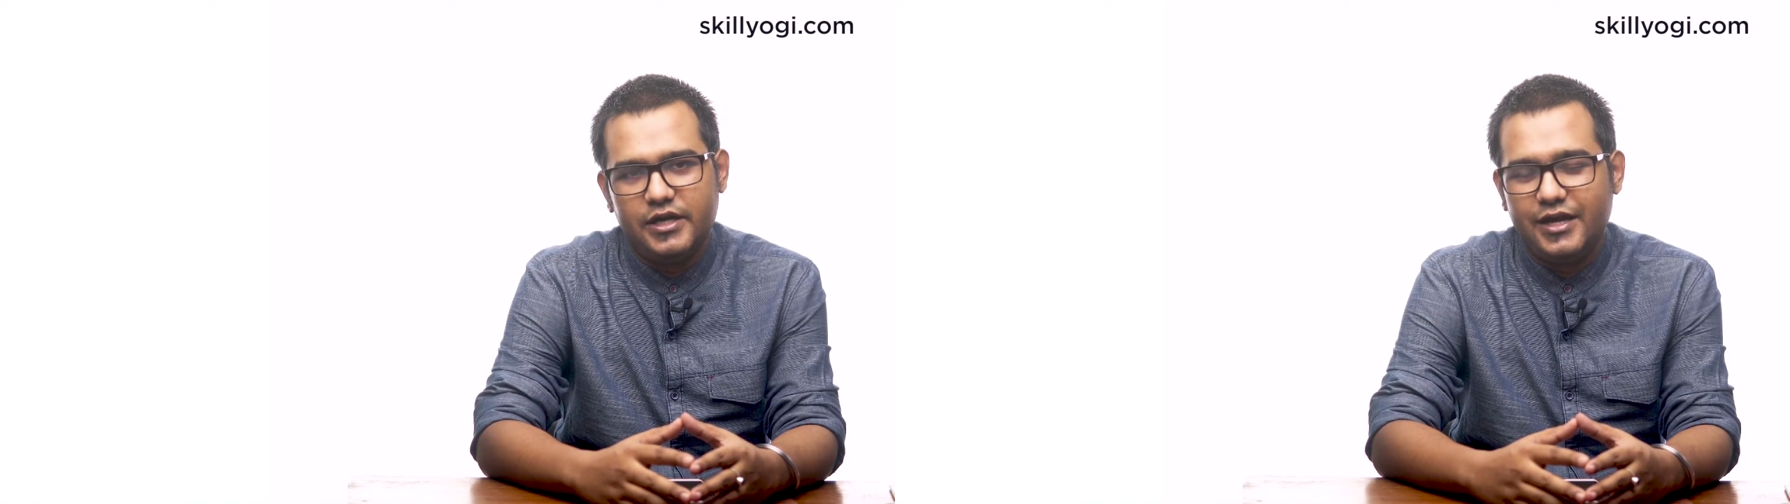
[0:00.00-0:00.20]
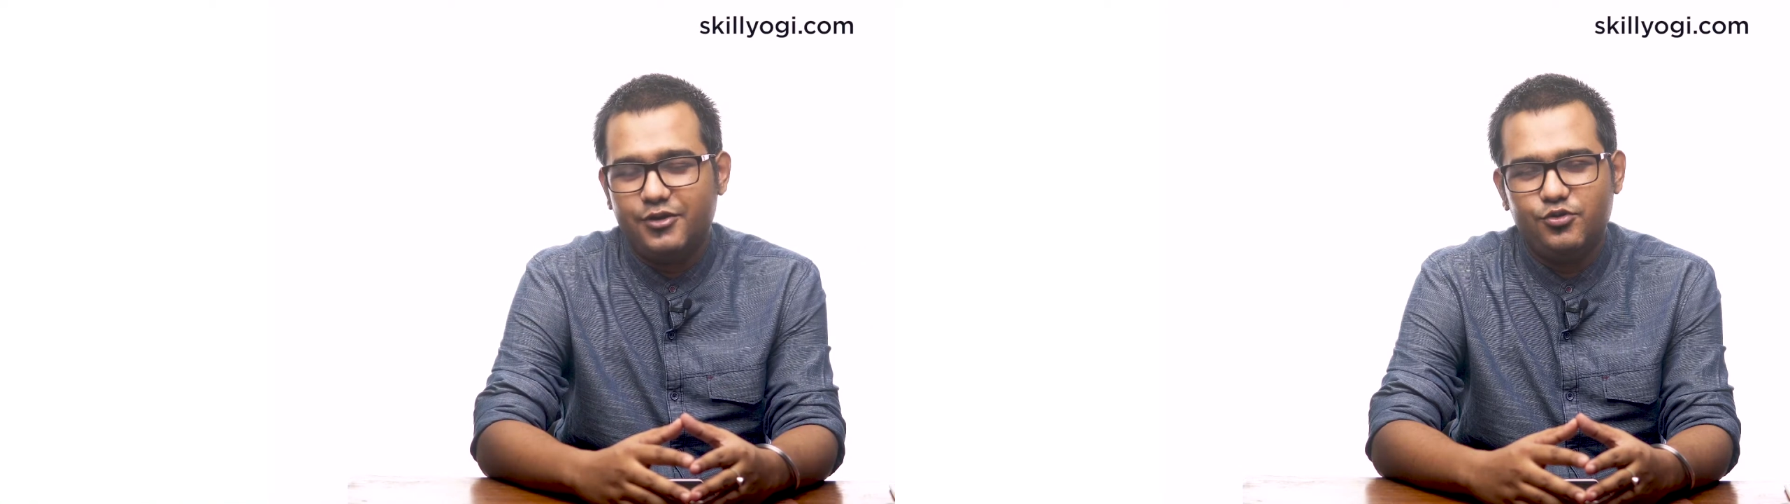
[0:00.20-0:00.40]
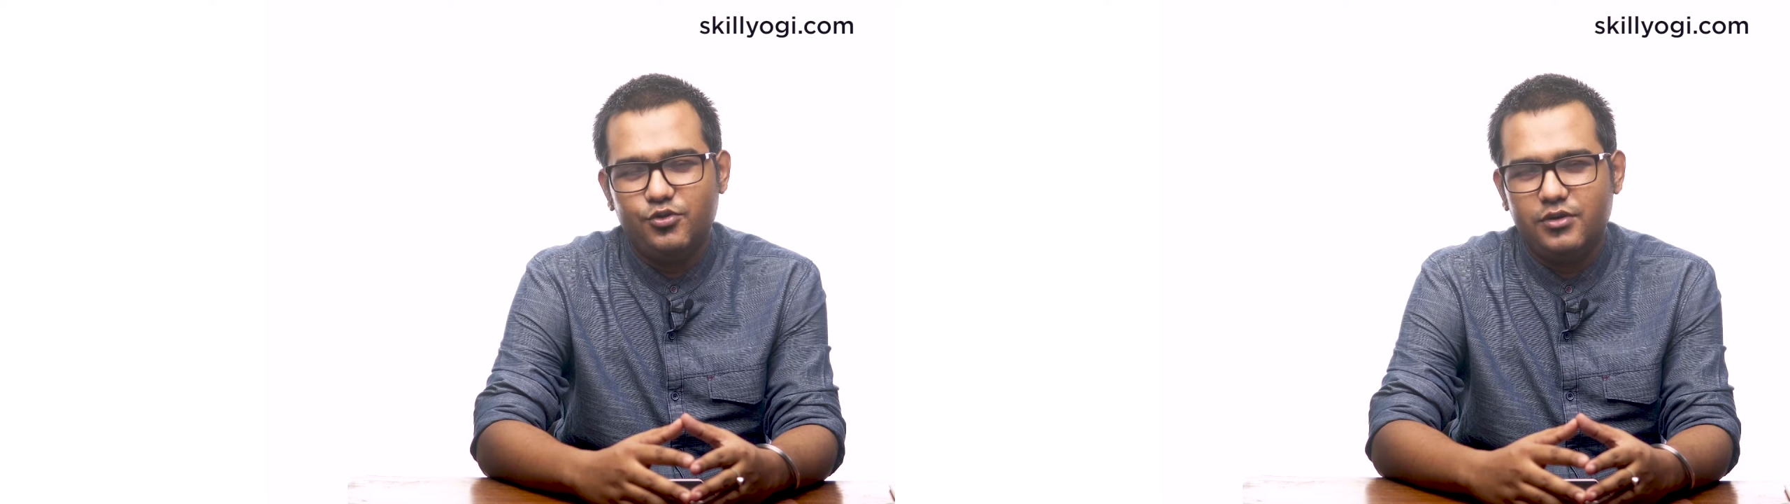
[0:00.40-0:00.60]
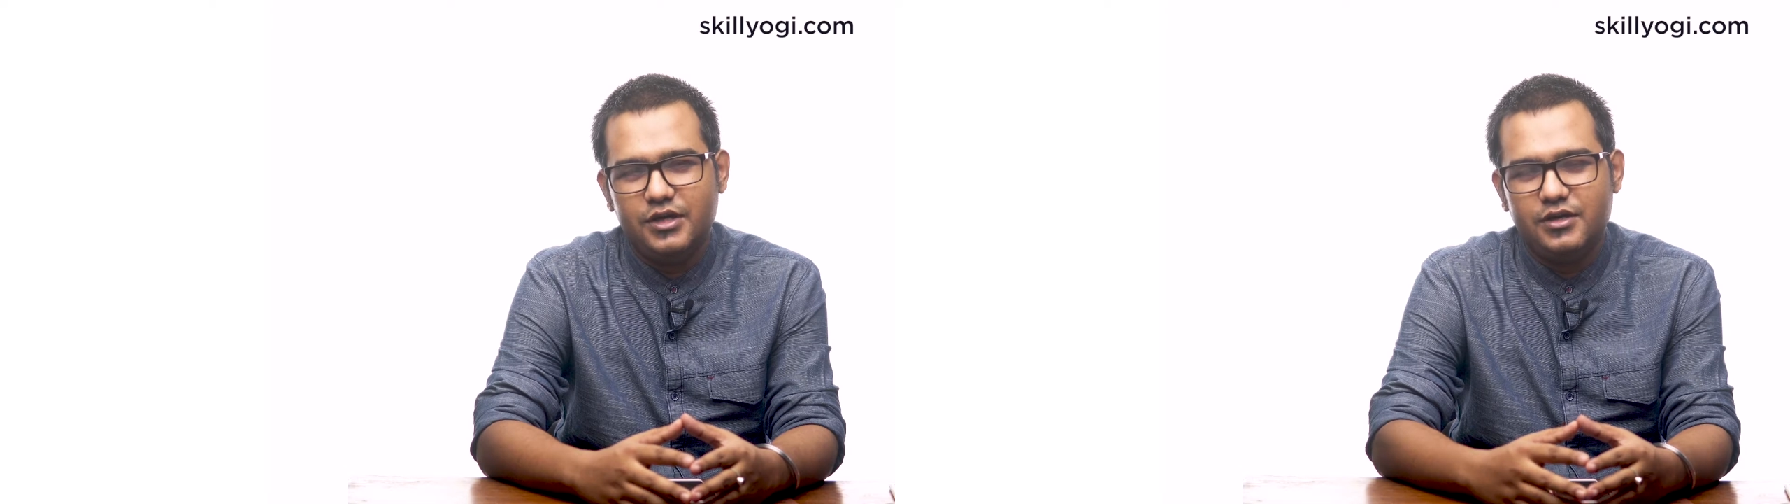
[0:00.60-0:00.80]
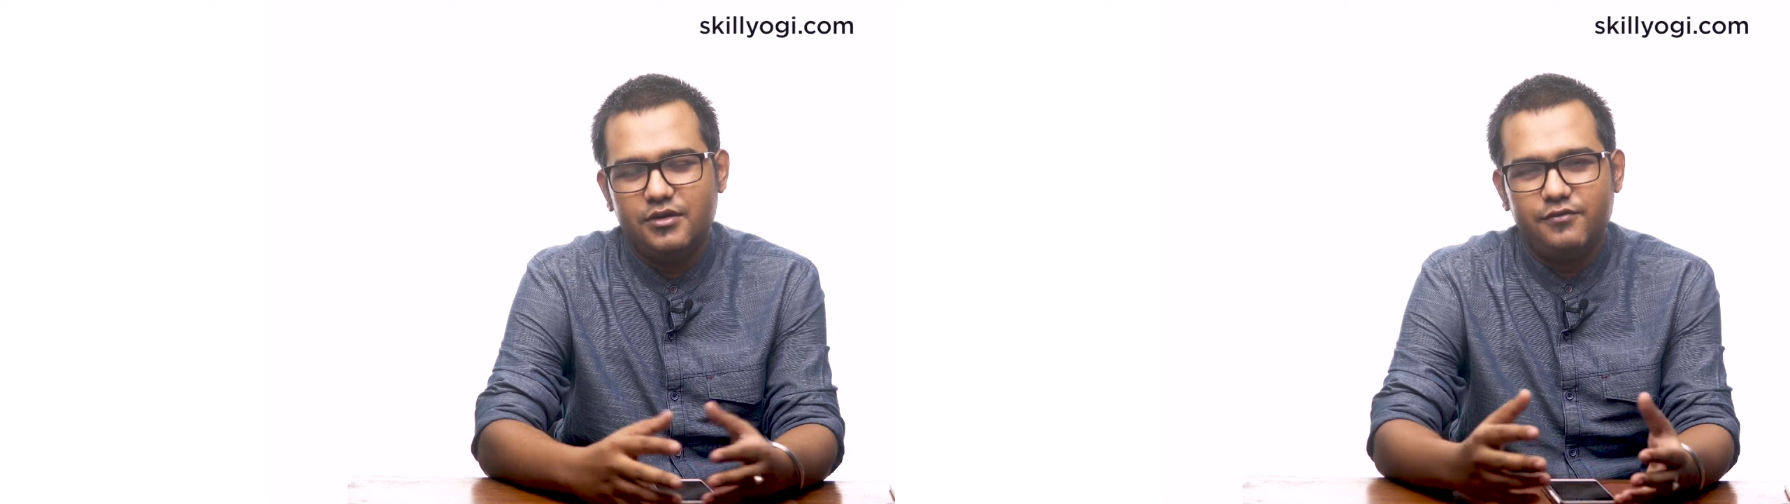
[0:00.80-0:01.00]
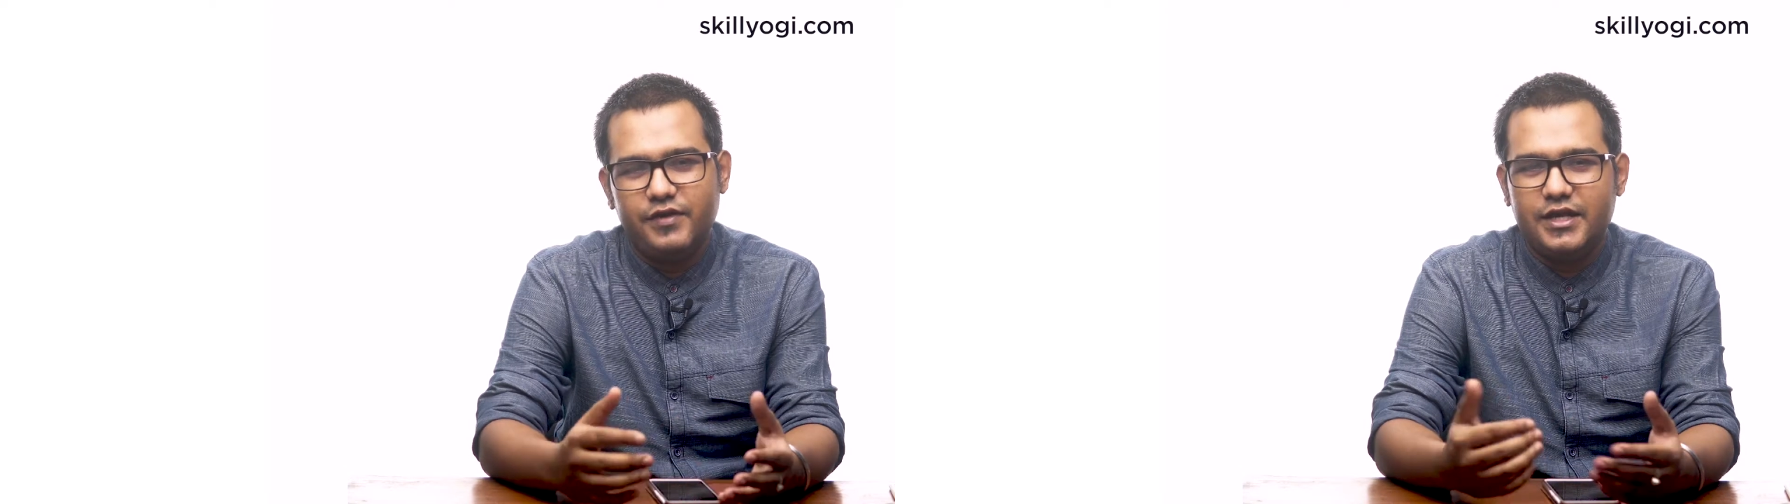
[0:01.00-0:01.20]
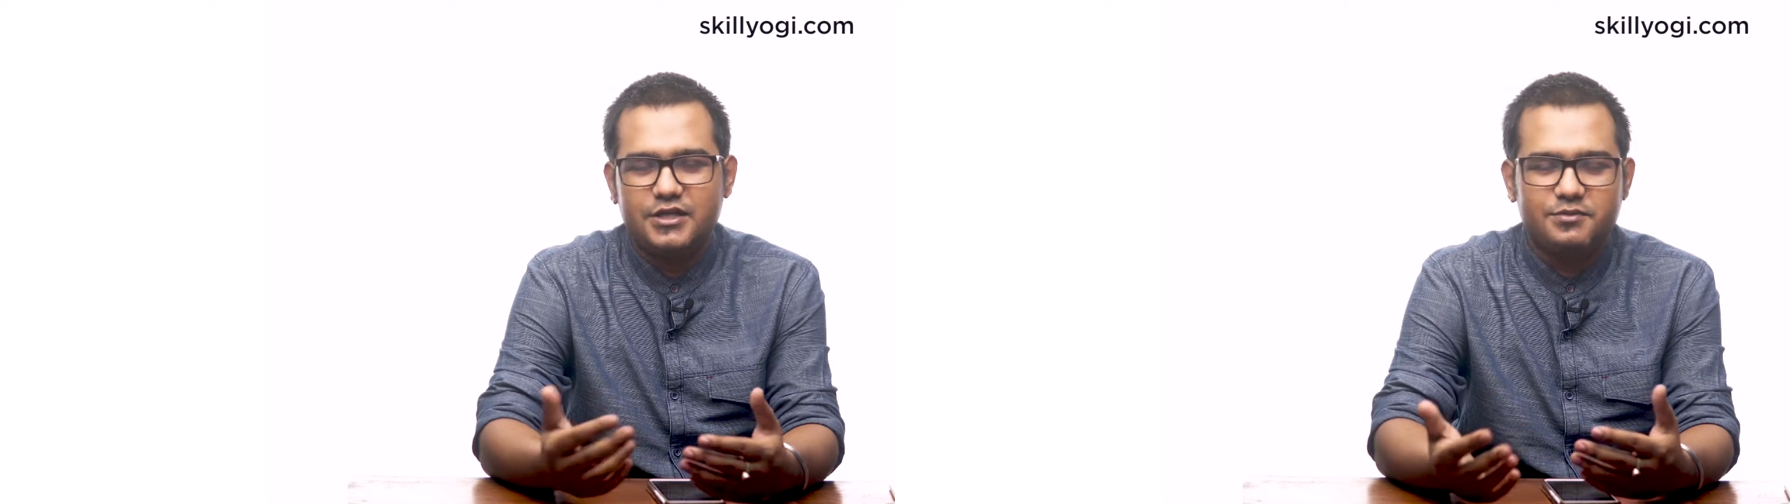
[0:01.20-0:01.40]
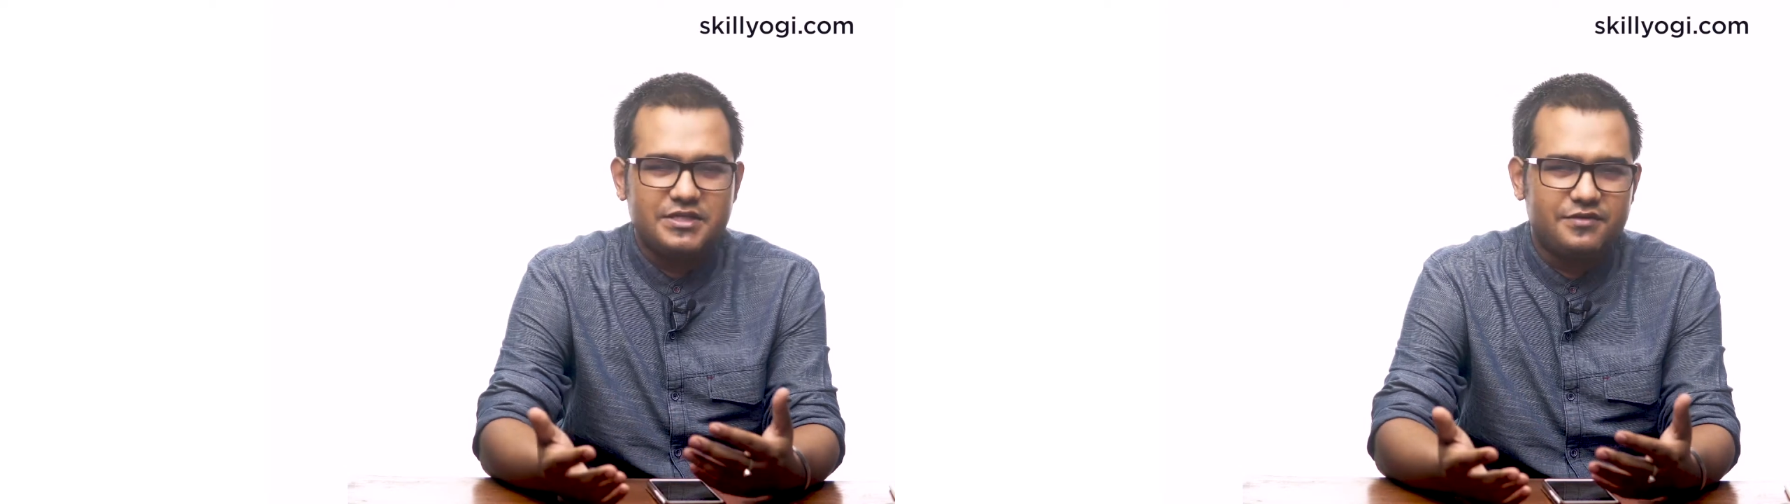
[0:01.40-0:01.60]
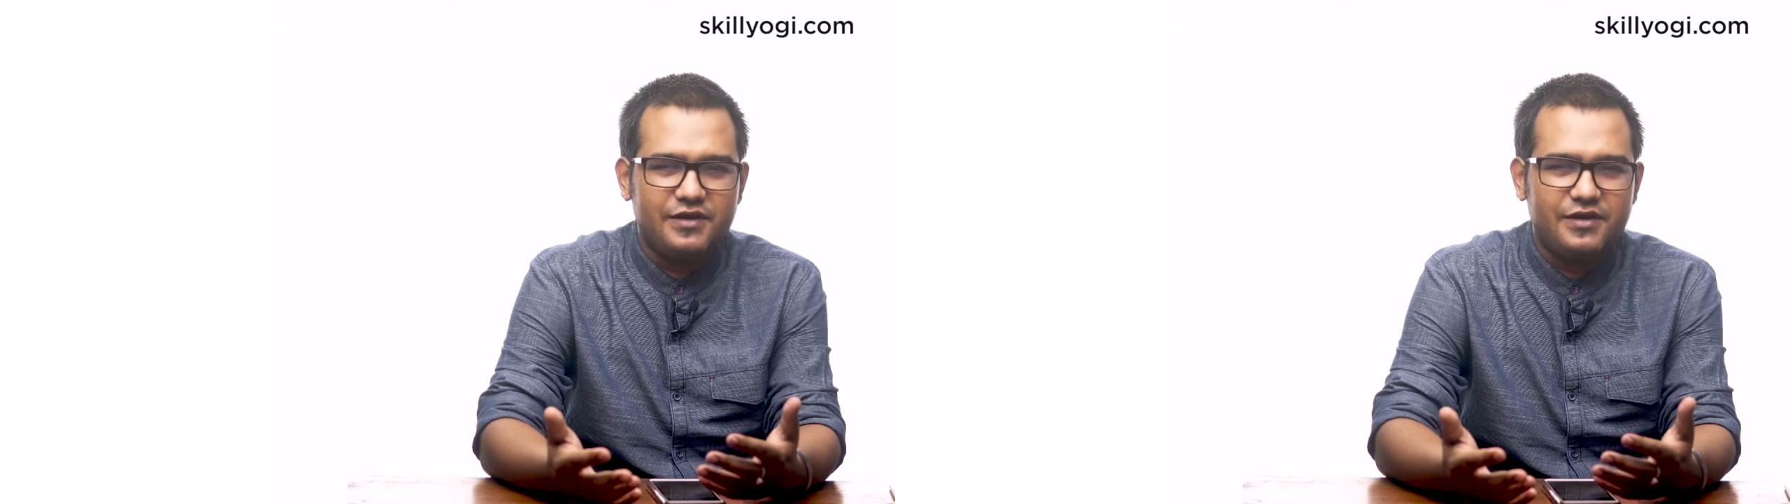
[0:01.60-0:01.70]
and you don't need a very expensive